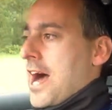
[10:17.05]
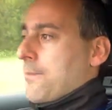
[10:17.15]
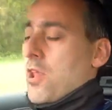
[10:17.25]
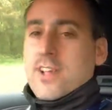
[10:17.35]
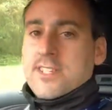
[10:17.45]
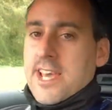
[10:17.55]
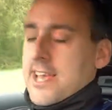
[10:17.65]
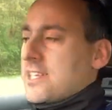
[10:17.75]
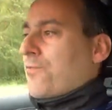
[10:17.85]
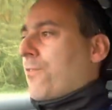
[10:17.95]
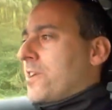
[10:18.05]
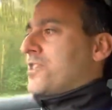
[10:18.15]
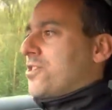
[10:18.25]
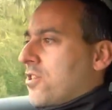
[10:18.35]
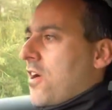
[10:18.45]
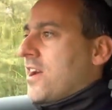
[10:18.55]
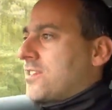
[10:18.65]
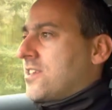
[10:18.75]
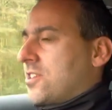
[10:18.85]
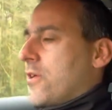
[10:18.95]
Like I say, it is free to you
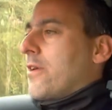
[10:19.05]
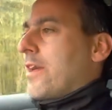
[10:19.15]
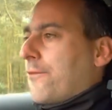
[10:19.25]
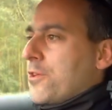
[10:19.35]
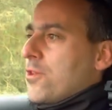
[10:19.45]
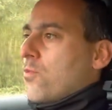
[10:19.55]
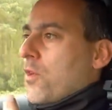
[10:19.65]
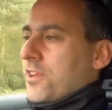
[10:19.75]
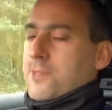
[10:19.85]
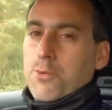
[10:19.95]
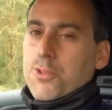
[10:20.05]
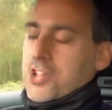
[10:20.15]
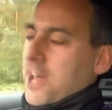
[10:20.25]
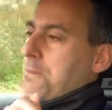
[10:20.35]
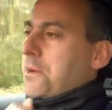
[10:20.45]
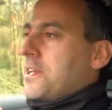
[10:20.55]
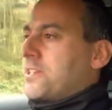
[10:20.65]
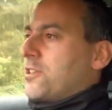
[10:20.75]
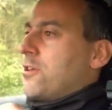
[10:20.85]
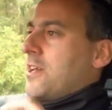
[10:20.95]
guys, so if you want to support the channel,
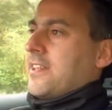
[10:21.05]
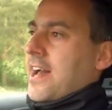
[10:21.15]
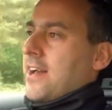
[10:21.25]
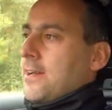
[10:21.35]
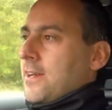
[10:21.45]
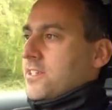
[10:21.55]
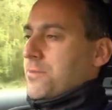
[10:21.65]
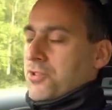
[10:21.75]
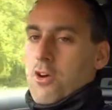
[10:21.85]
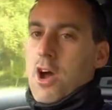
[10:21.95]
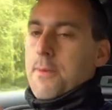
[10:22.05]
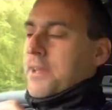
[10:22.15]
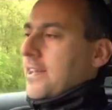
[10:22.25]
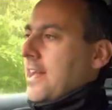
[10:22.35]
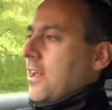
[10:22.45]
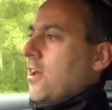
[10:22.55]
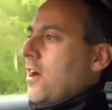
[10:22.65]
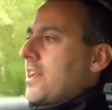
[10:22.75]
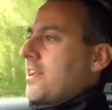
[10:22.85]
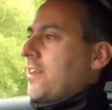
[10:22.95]
please do hit that subscribe, hit that
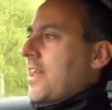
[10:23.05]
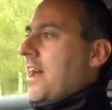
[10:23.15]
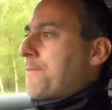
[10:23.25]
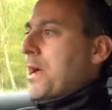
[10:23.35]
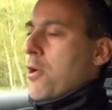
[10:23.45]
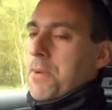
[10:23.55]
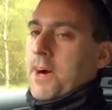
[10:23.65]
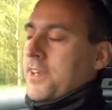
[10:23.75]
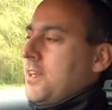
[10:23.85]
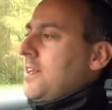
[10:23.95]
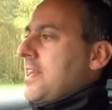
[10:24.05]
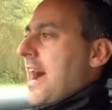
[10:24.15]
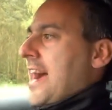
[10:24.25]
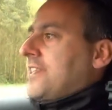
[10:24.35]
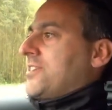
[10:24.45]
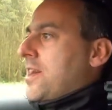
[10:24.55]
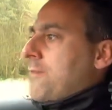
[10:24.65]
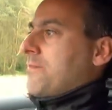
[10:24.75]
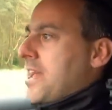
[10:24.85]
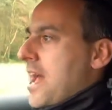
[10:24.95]
like and that bell button, and
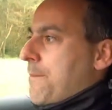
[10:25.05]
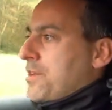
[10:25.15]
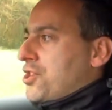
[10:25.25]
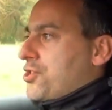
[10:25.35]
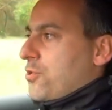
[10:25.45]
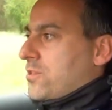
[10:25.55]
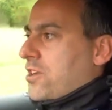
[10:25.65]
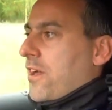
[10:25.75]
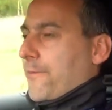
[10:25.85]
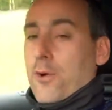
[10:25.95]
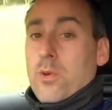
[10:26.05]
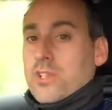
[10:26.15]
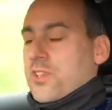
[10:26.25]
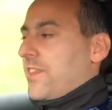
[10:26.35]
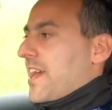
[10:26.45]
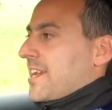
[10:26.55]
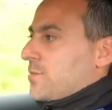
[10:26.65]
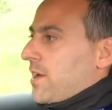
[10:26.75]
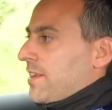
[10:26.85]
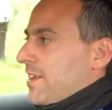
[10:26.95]
yeah, be sure to kind of follow us on the next
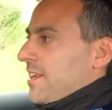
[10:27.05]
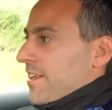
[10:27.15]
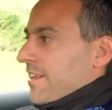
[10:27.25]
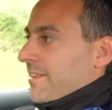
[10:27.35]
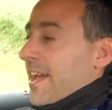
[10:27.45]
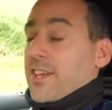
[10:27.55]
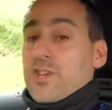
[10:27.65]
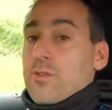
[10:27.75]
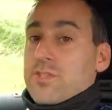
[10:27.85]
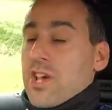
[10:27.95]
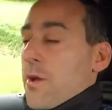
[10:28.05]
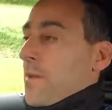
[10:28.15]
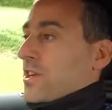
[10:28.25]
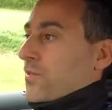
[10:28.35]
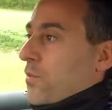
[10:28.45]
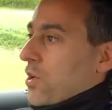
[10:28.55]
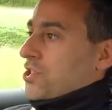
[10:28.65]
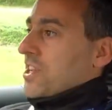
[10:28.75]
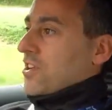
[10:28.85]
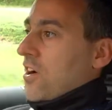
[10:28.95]
one. Thank you so much for
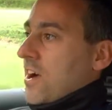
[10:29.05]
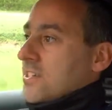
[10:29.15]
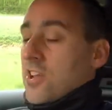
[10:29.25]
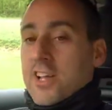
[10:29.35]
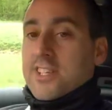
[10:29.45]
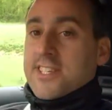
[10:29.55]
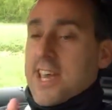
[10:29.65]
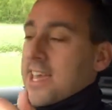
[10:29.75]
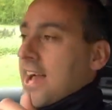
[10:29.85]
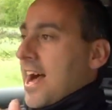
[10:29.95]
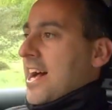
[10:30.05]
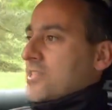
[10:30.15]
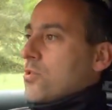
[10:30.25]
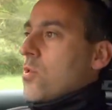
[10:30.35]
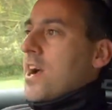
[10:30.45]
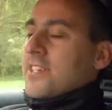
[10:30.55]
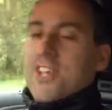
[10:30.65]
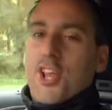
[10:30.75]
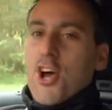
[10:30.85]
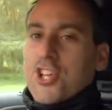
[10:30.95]
watching, guys. Like I say, as always,
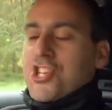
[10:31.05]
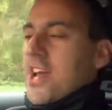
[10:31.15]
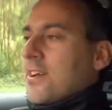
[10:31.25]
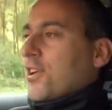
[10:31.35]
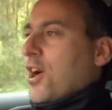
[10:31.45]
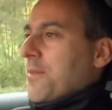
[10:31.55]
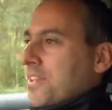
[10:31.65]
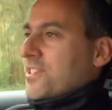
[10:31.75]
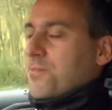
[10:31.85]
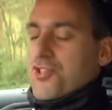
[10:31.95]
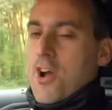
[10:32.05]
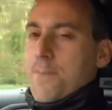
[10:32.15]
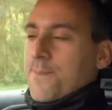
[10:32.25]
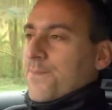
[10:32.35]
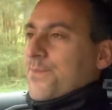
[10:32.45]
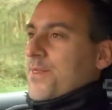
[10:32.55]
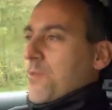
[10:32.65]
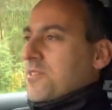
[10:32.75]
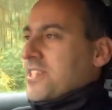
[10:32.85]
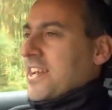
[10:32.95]
like, share, comment, subscribe.
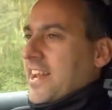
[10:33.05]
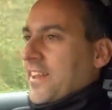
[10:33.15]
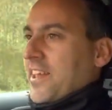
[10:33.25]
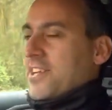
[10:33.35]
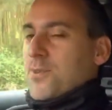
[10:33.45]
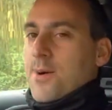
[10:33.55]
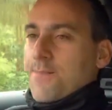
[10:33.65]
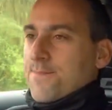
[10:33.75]
We'll see you again in the next one.